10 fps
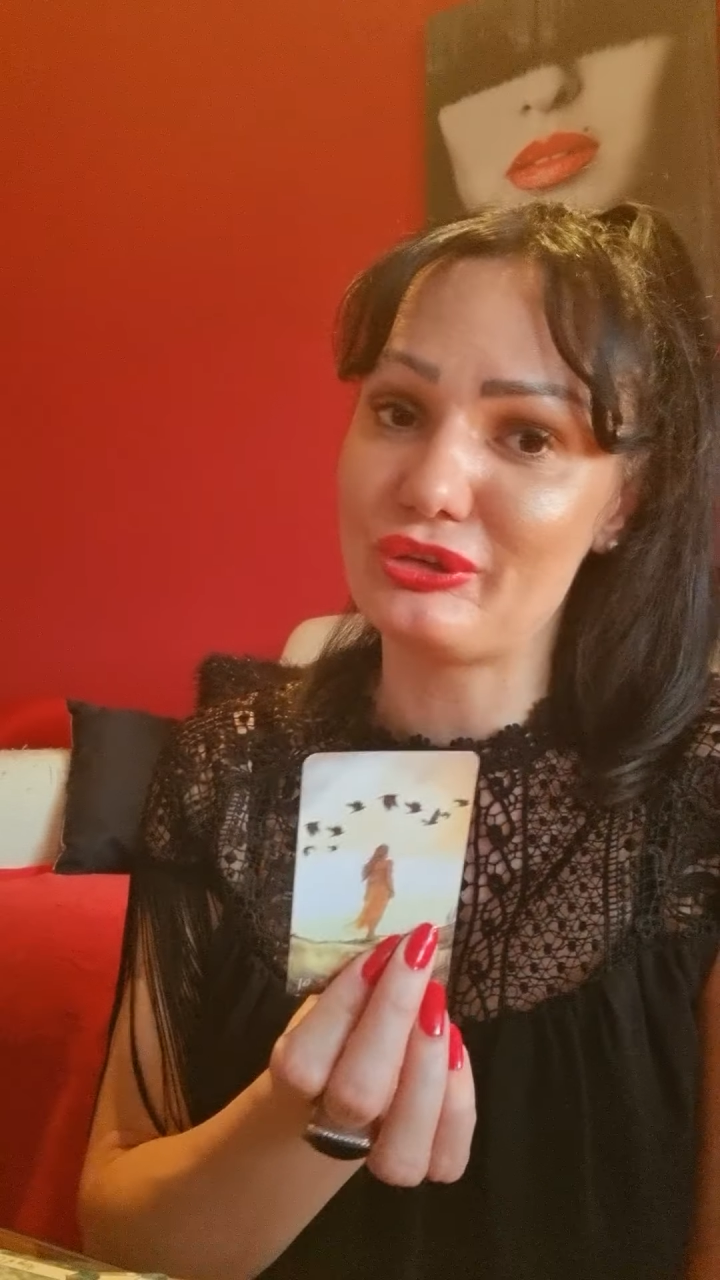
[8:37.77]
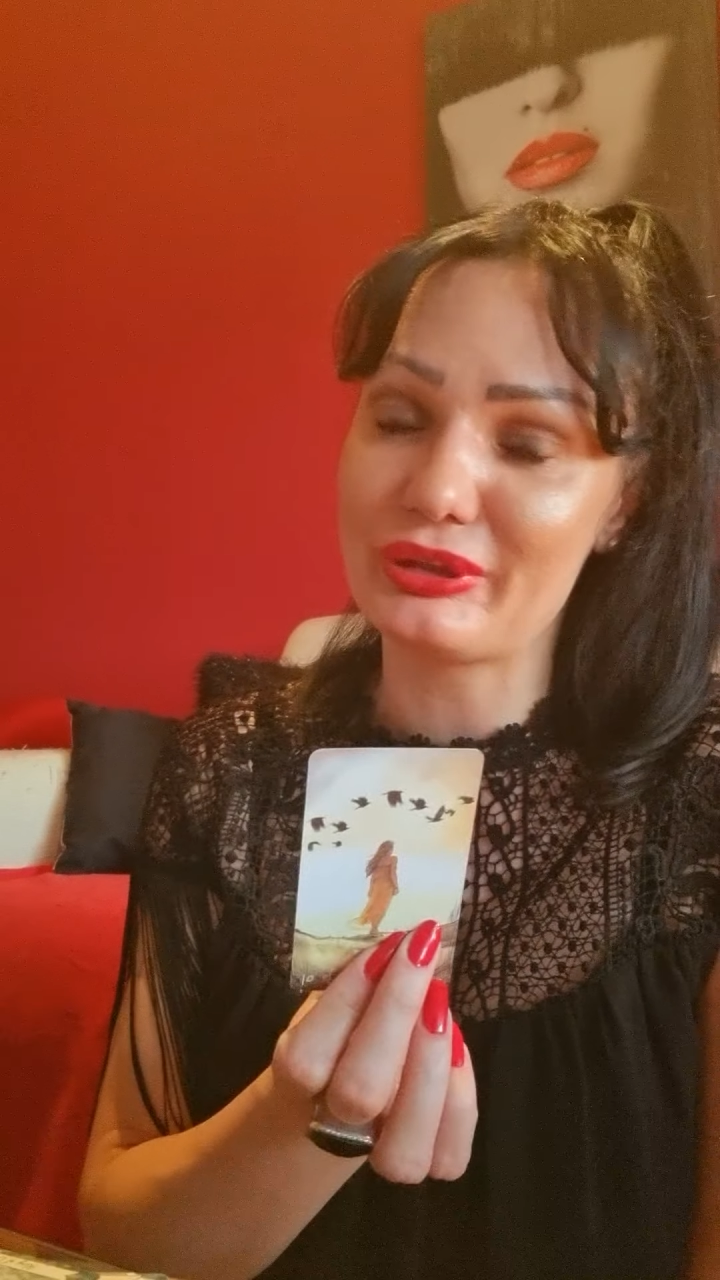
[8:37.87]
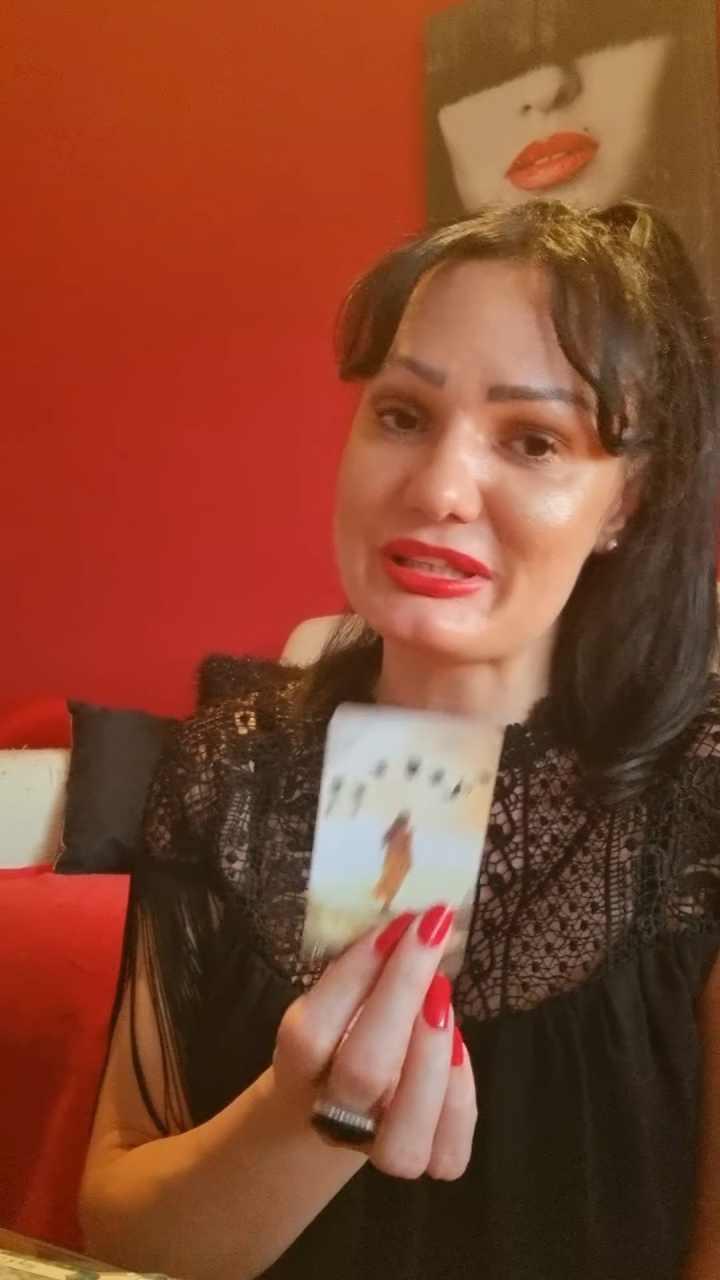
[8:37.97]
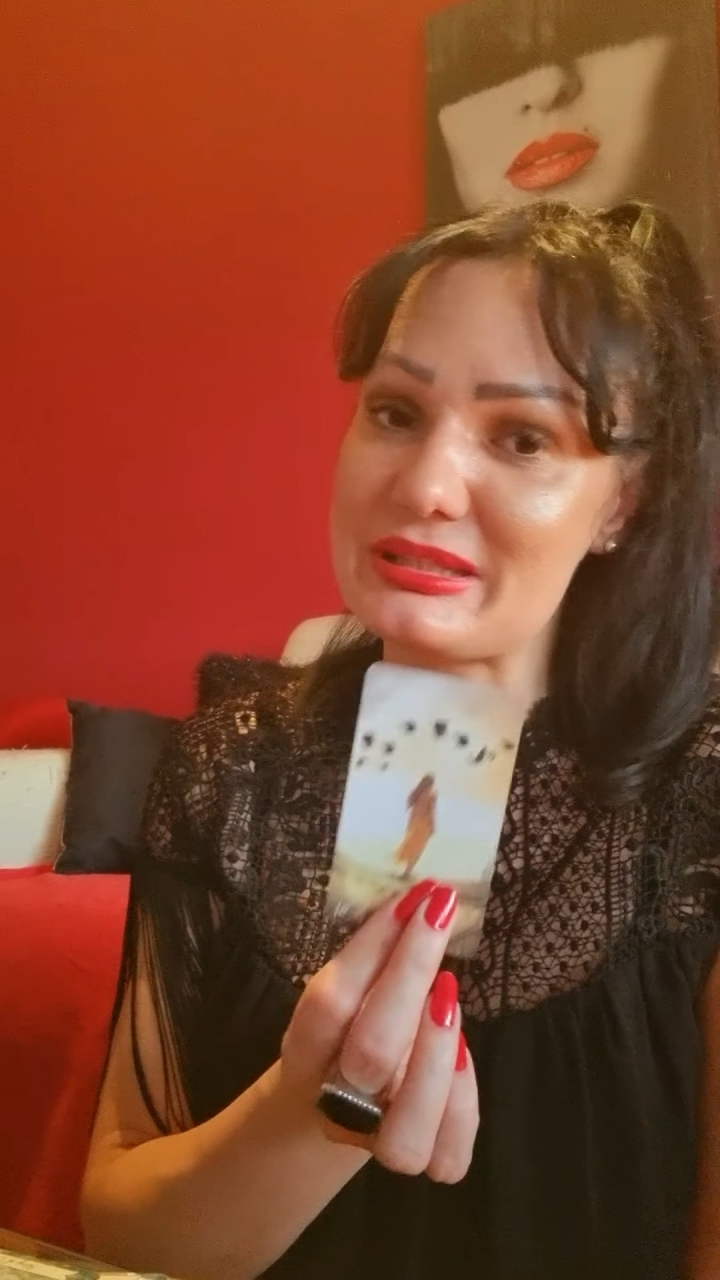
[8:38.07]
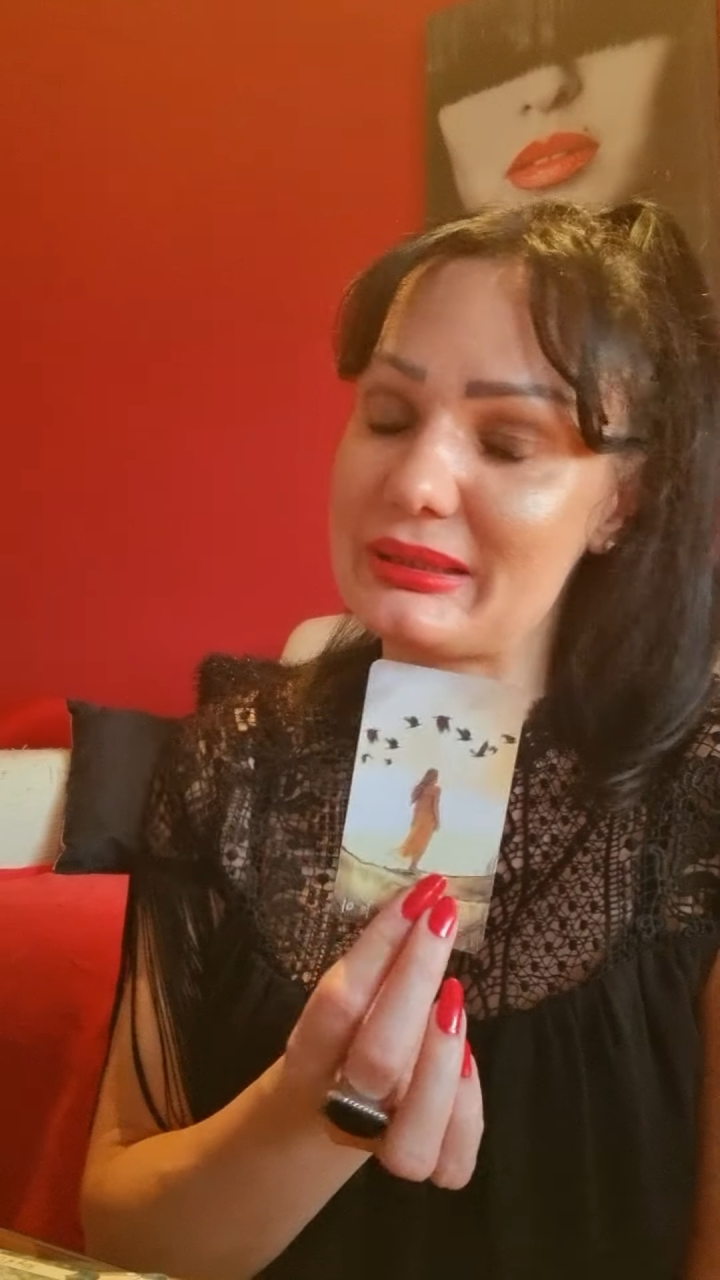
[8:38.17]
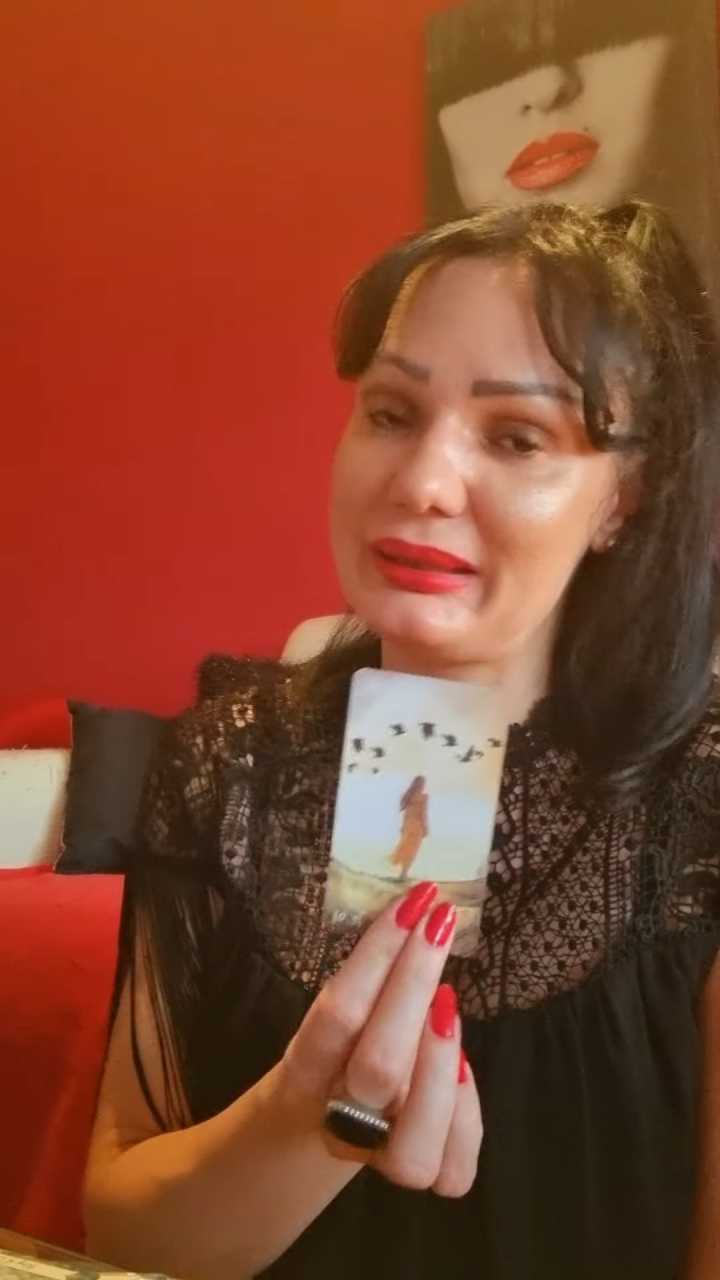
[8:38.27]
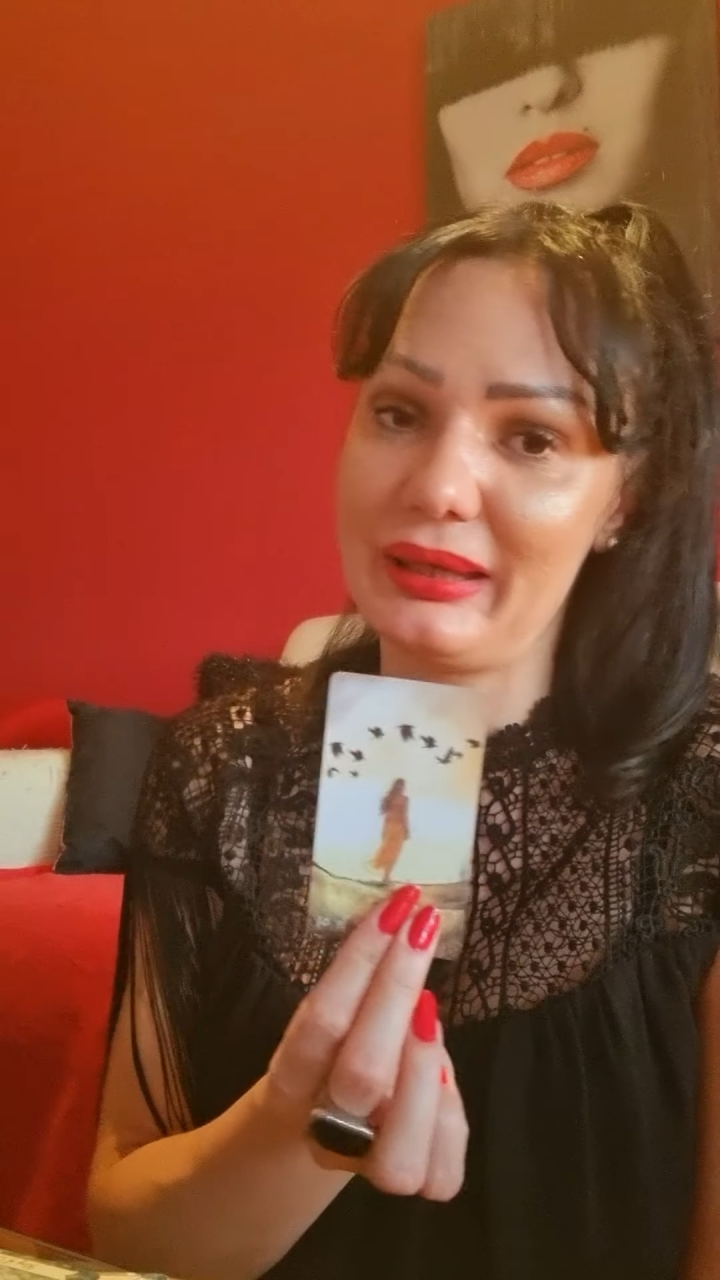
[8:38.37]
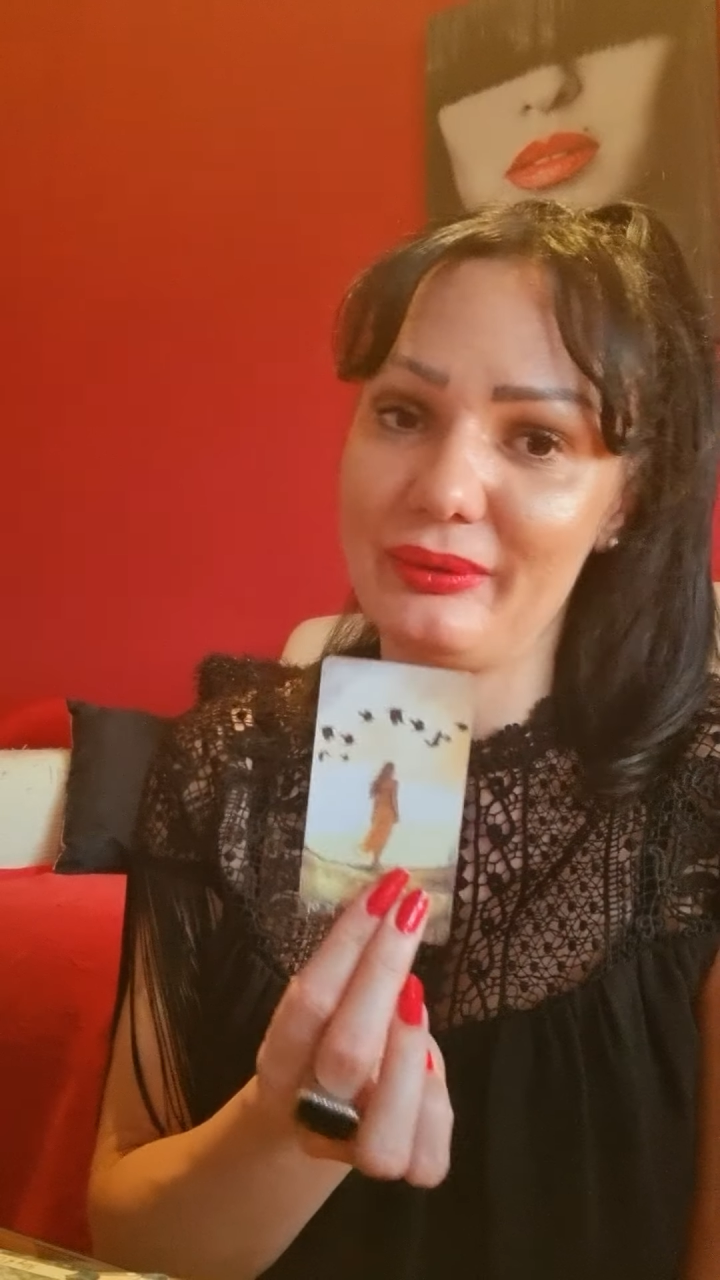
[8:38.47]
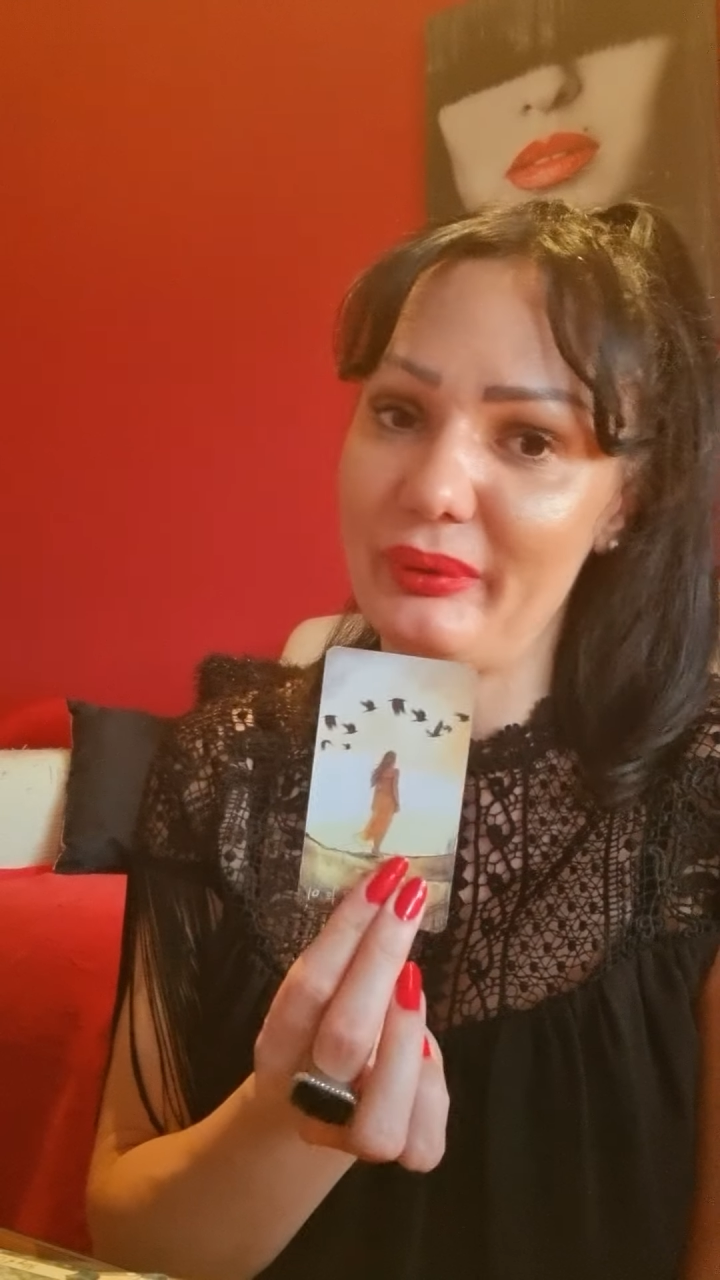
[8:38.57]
toxic uh,